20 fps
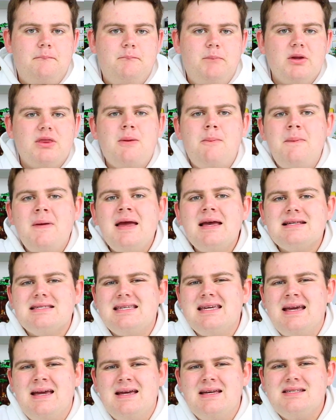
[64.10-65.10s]
But the biggest
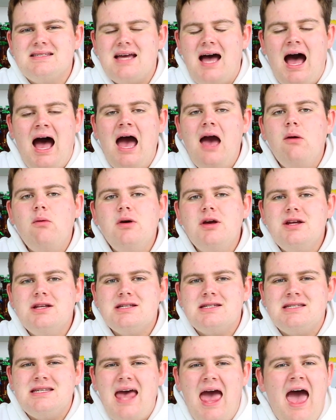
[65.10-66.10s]
thing is, I
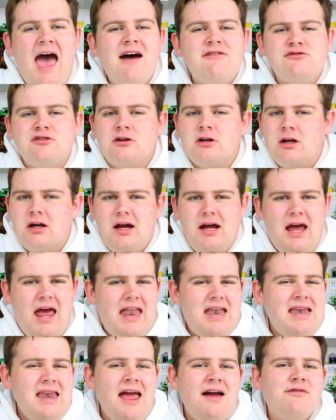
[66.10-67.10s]
wouldn't ever,
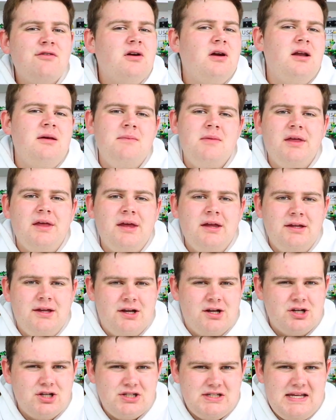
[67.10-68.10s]
never in a million
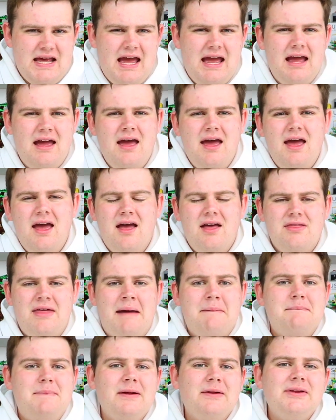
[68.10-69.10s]
years say
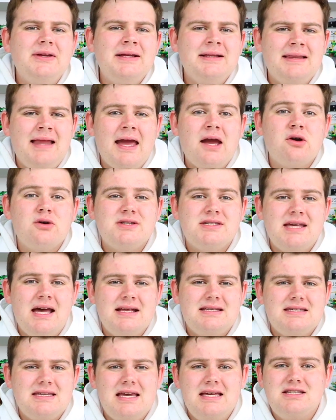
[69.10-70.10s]
that building Lego
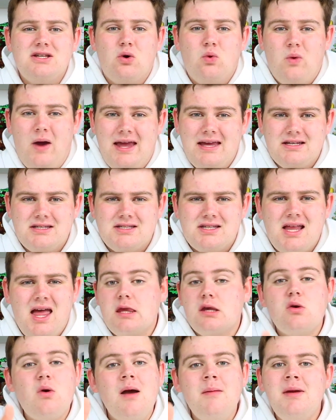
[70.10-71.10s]
sets is a waste.
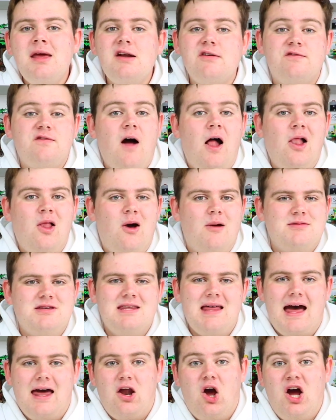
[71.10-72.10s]
So I made a follow up
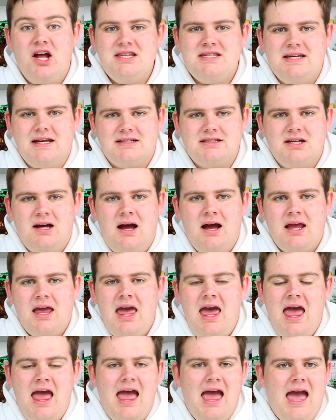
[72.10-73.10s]
to that on TikTok
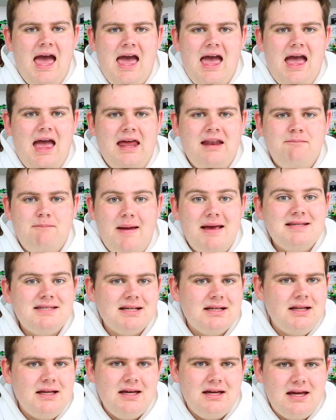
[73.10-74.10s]
and
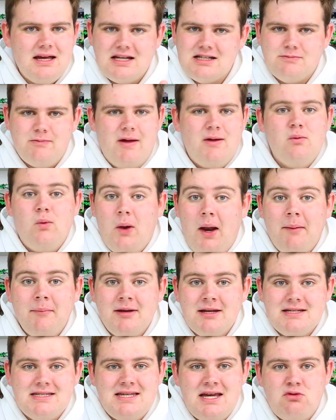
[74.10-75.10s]
basically explain what I'm
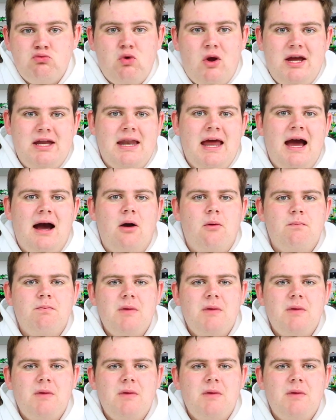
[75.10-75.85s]
going to say right now.